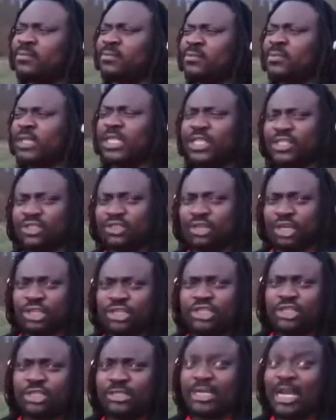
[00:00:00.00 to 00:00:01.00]
the
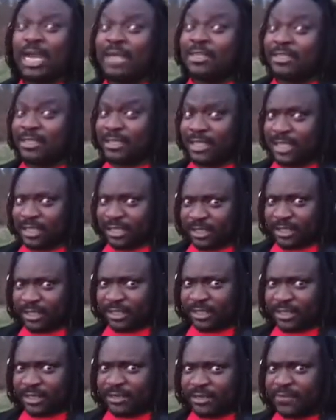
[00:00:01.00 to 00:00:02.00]
instruction now is
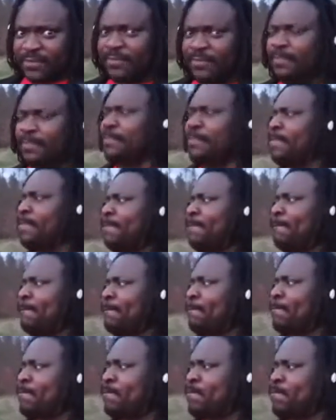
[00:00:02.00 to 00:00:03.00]
this.
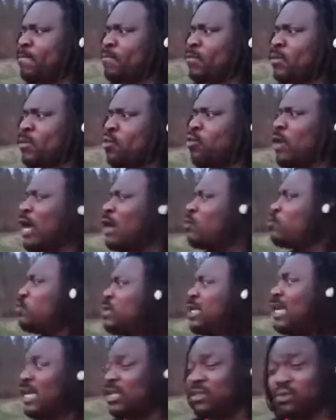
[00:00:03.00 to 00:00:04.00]
While
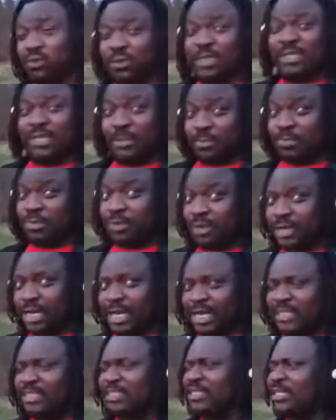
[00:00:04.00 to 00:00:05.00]
we are doing the
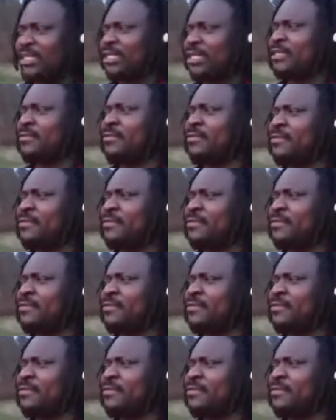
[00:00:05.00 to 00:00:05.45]
prayers here,